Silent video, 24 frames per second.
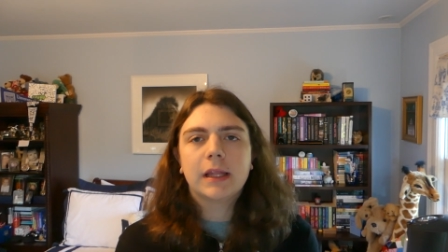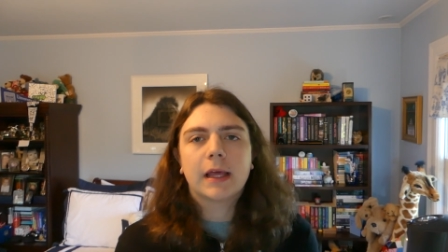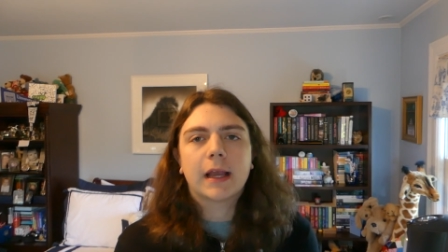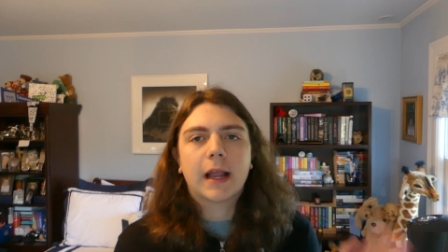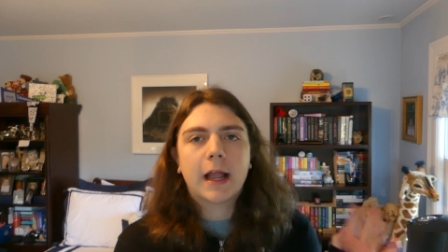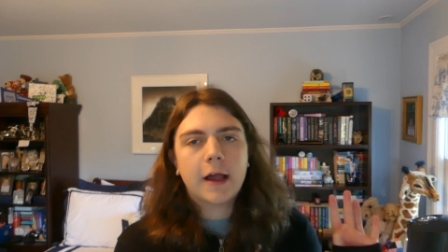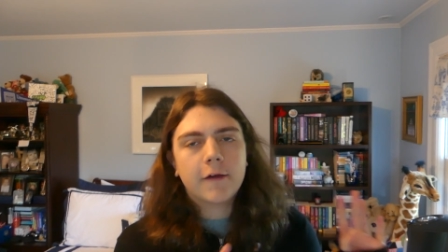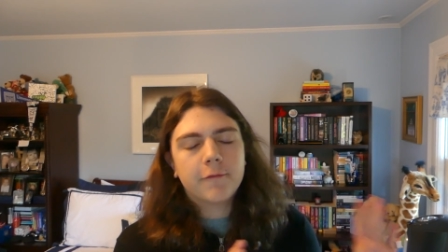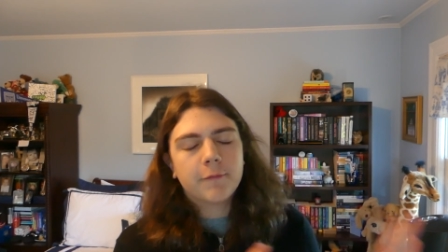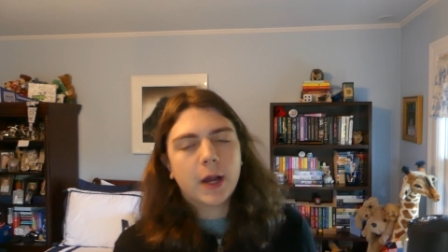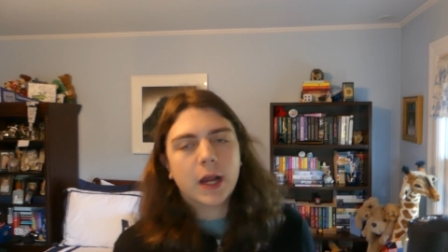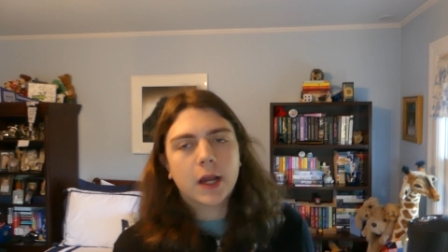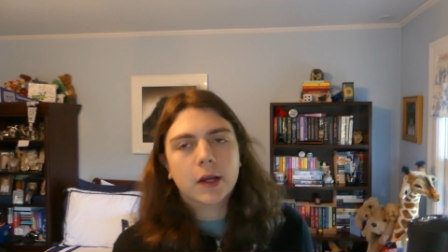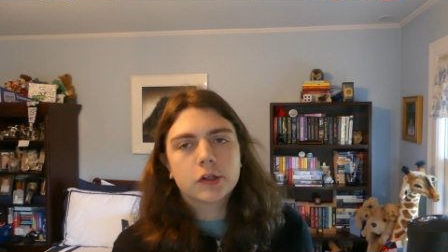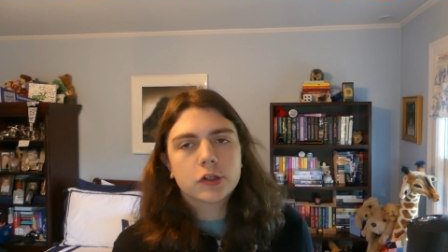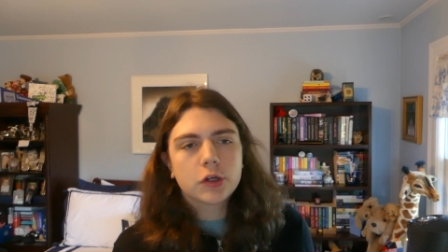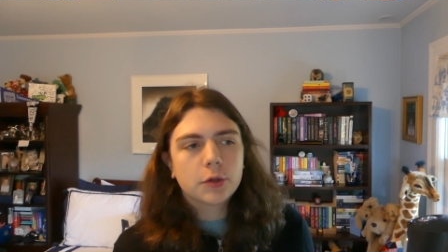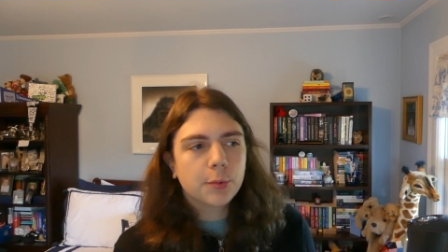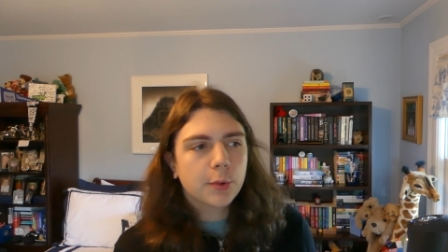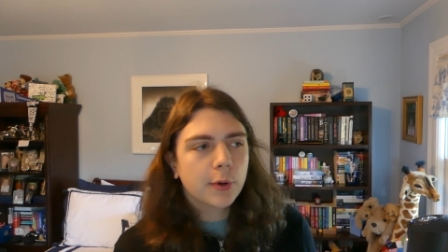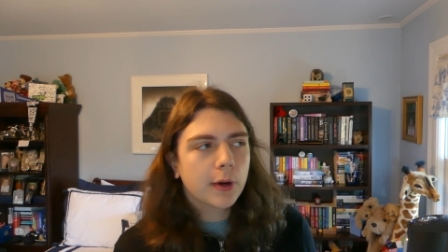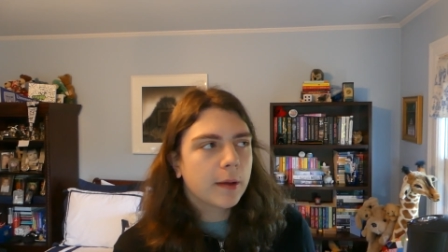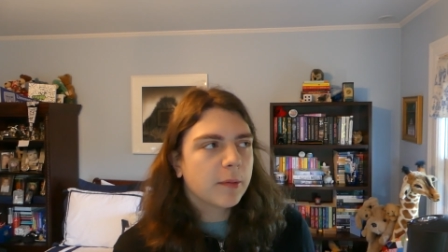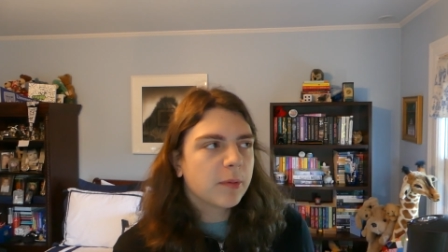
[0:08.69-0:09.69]
like have my
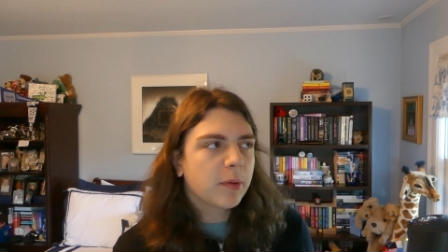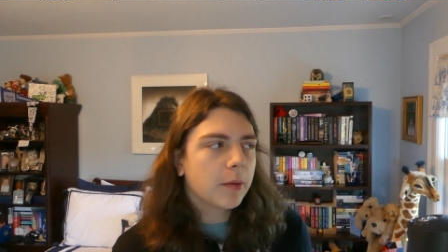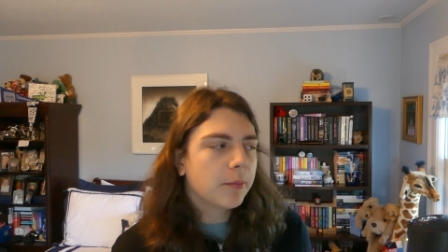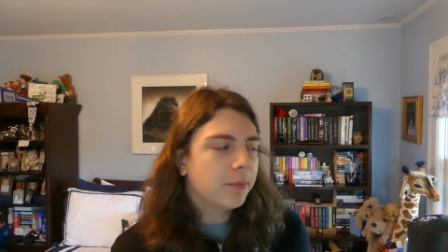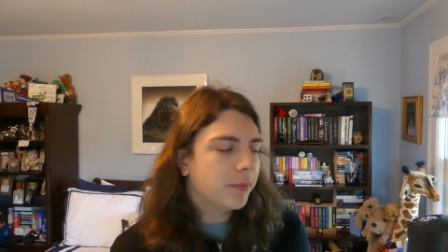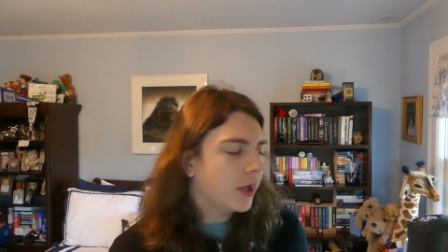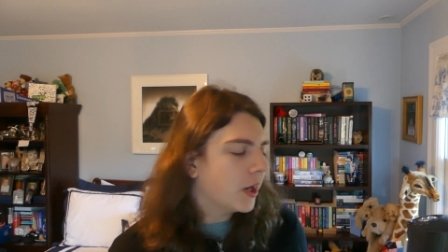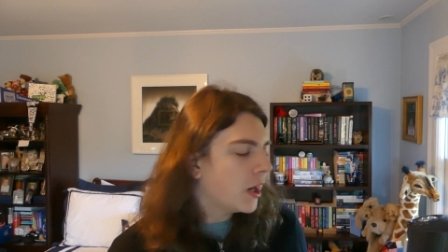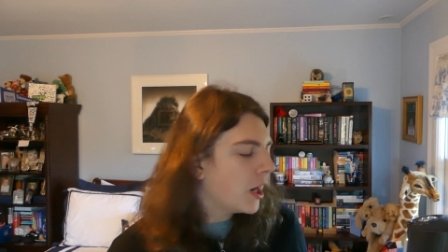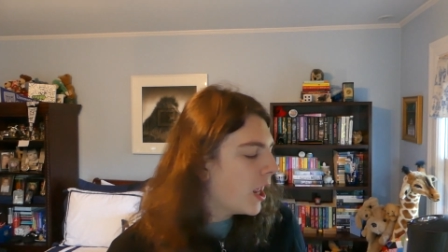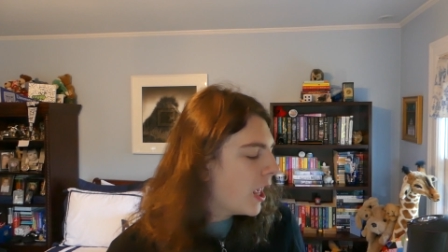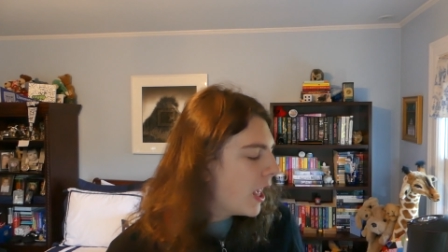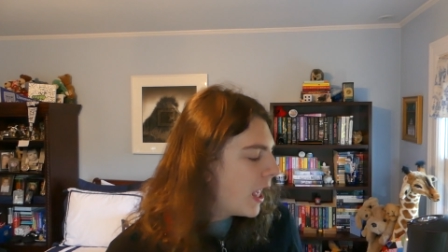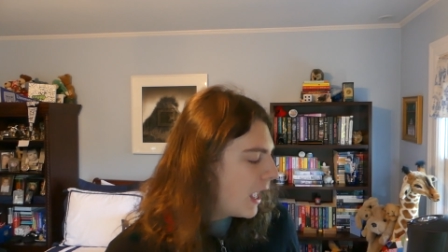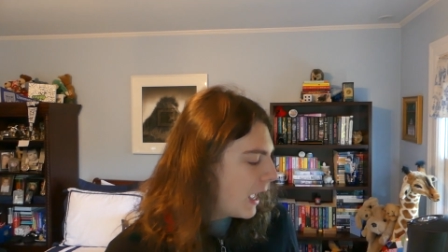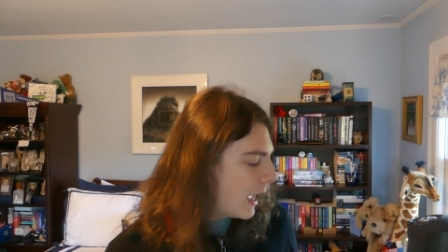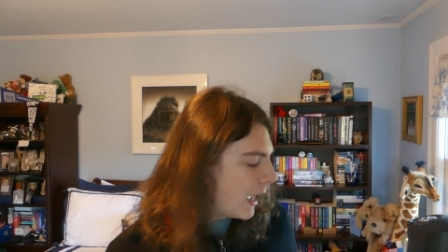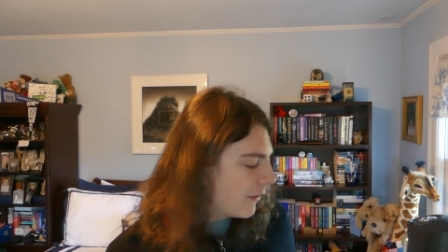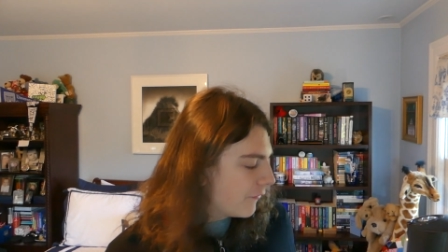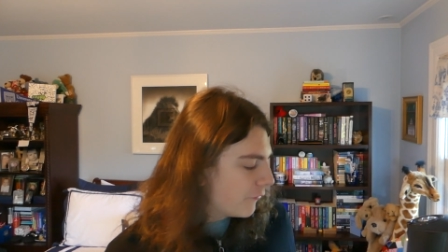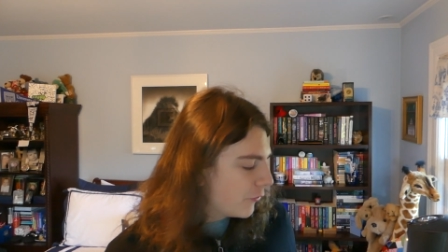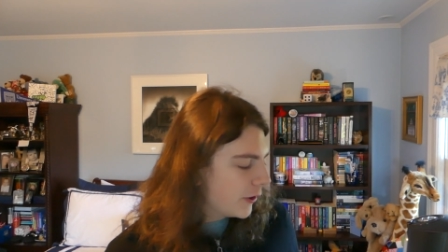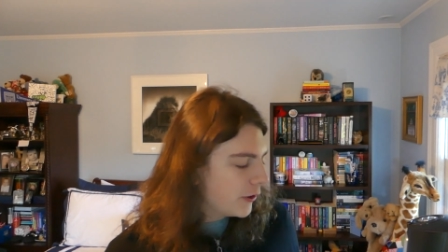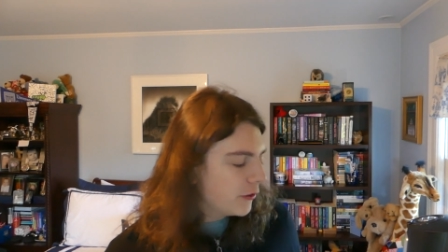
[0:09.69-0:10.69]
October wrap-up, but
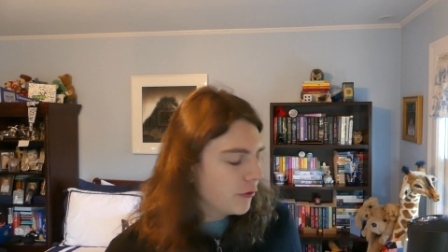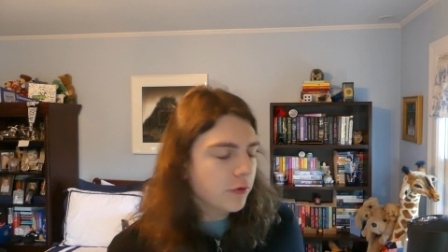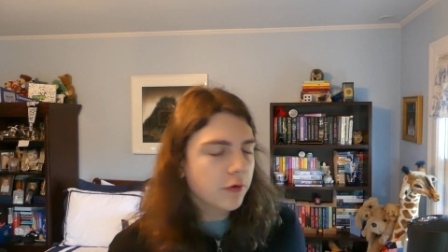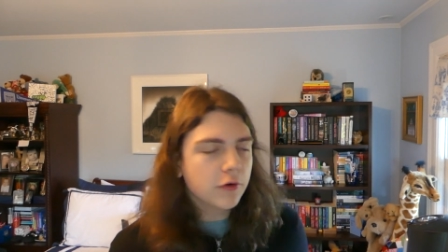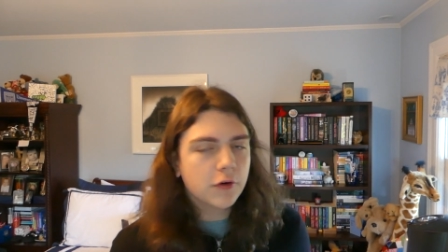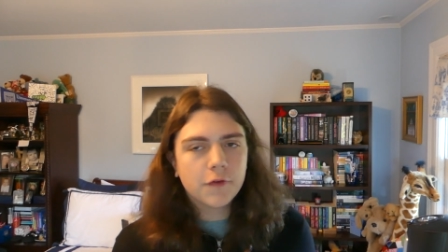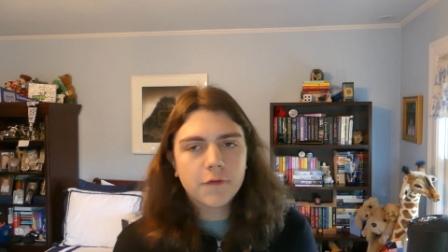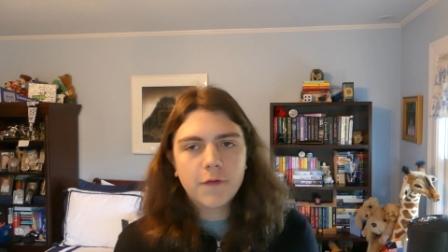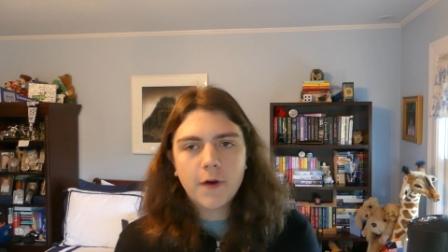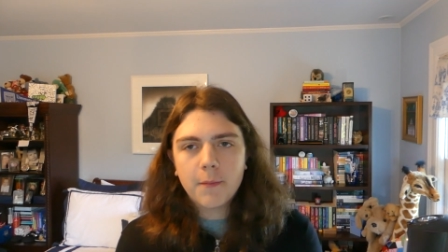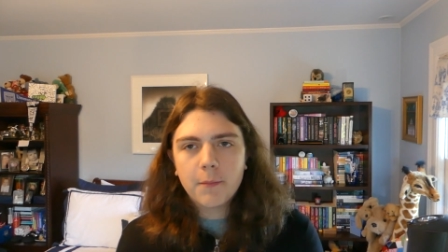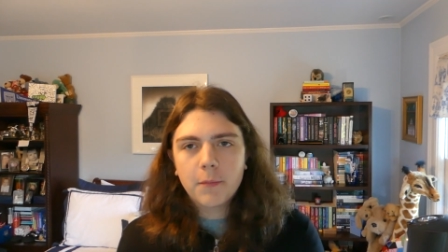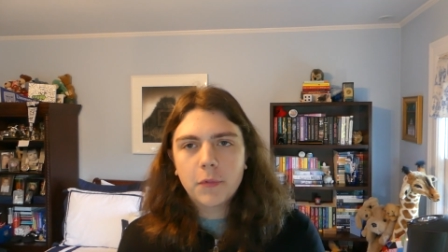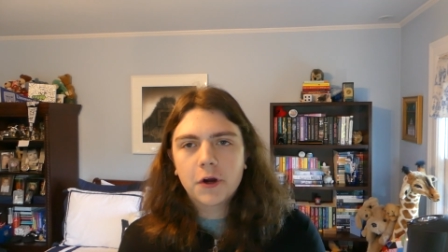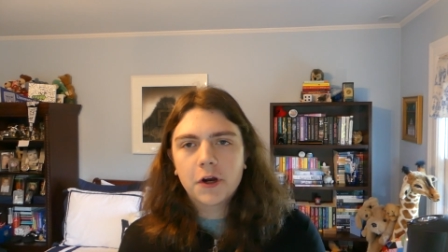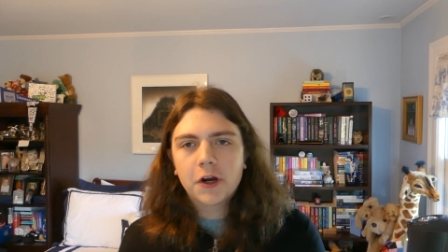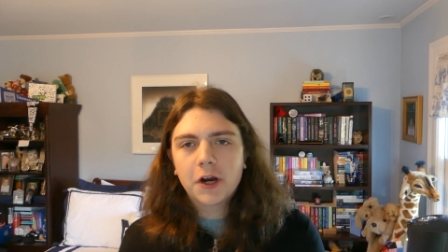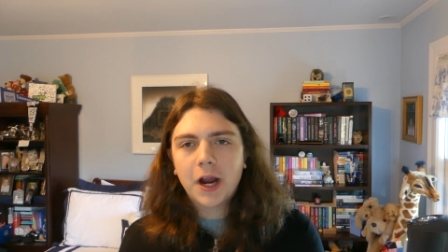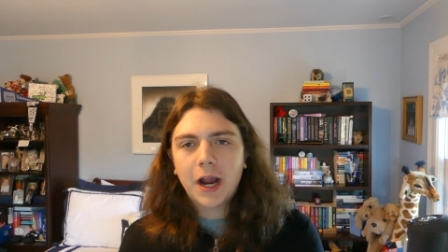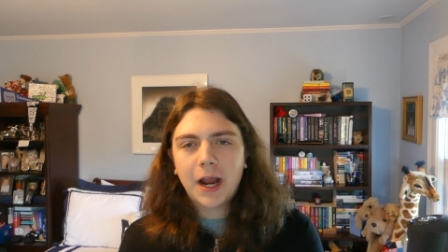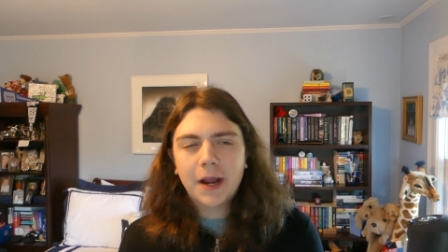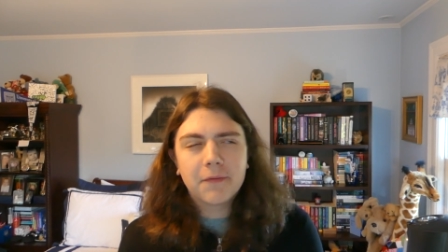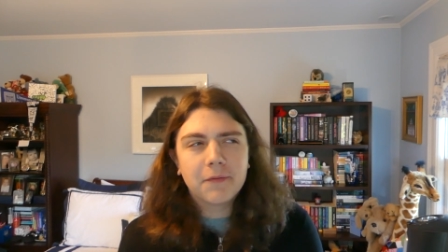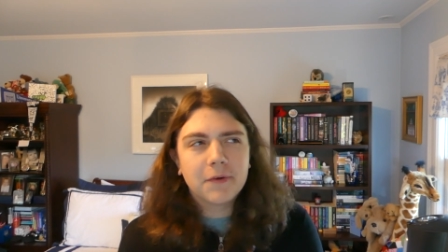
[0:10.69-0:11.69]
halfway through
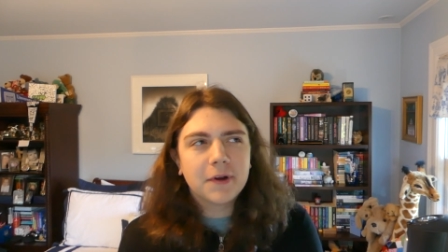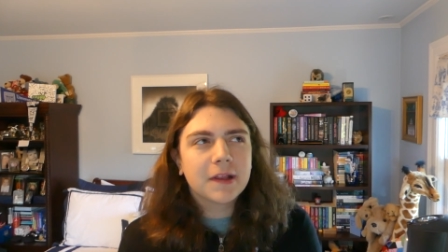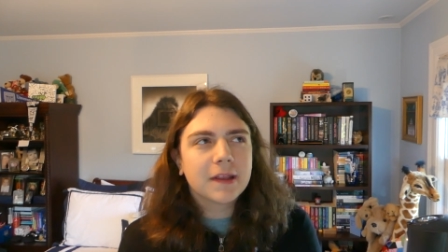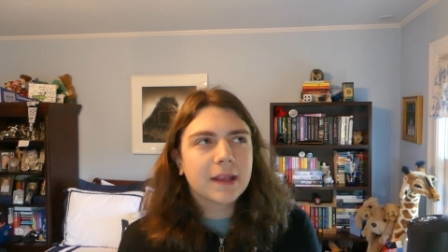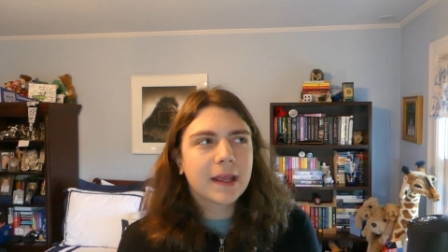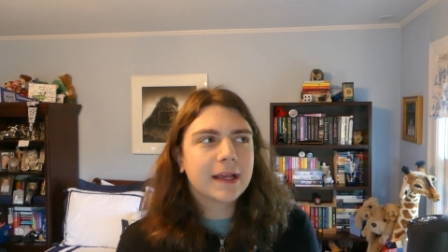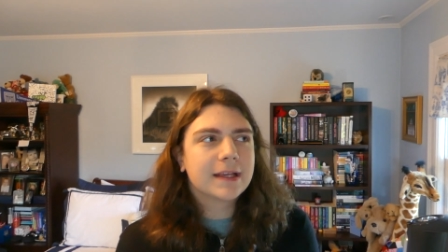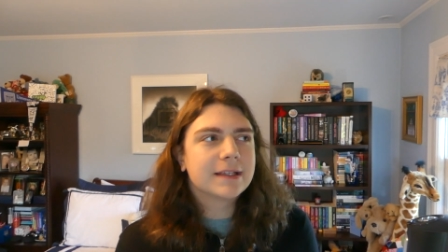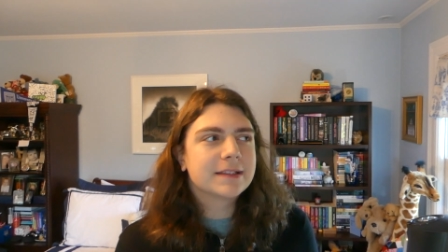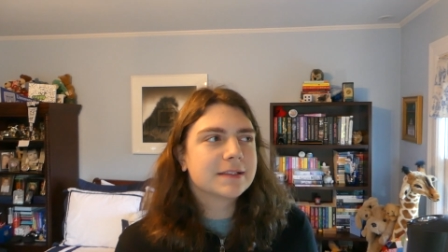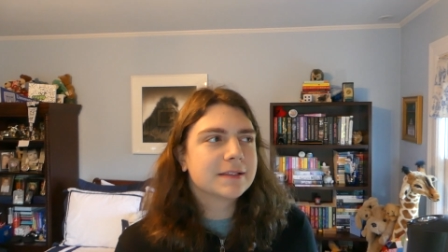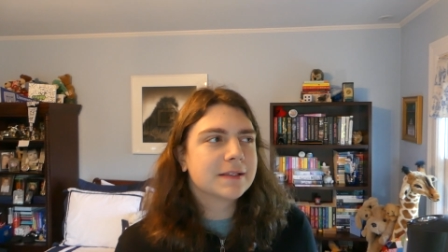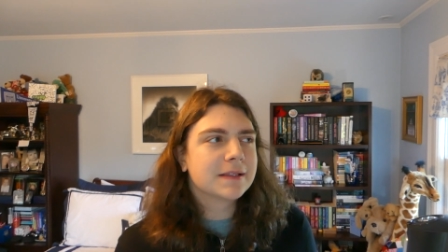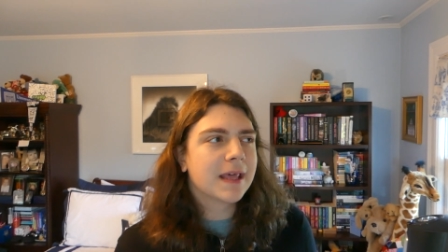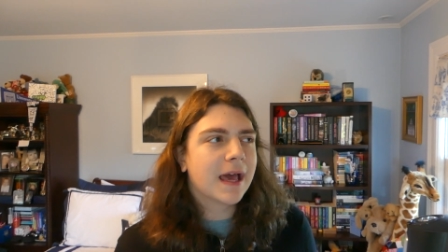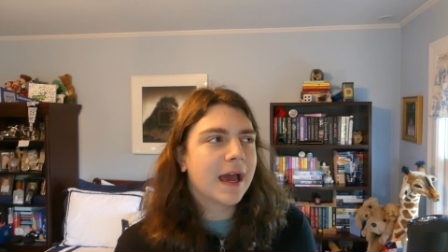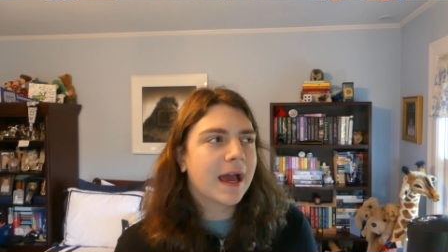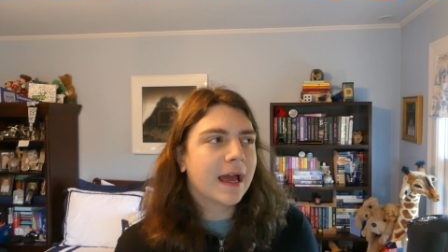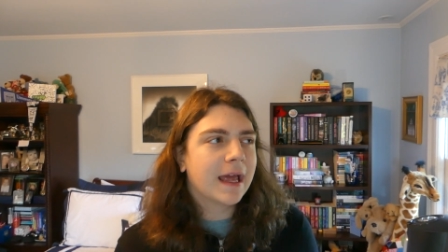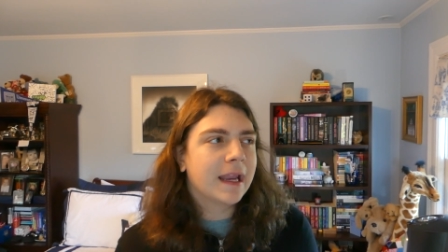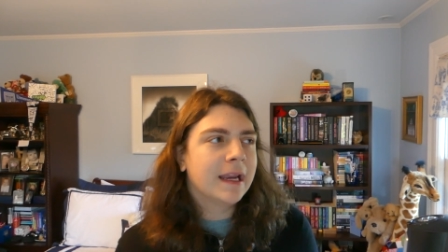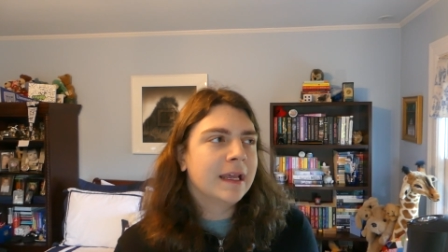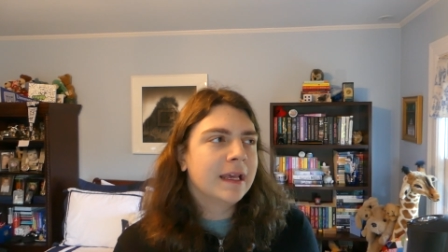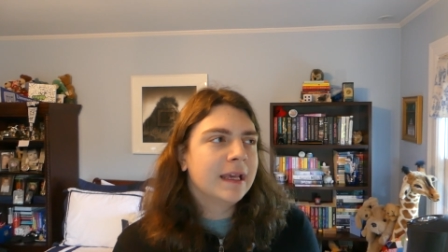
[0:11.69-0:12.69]
November I realized
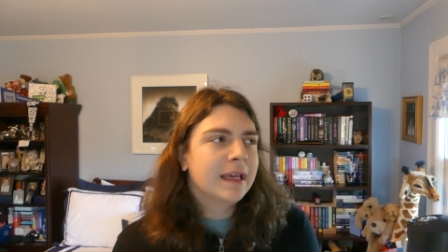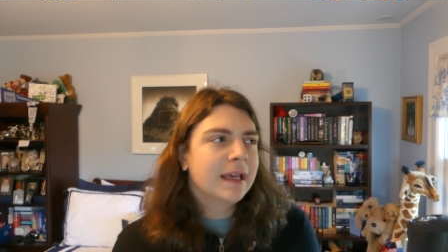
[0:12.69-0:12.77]
that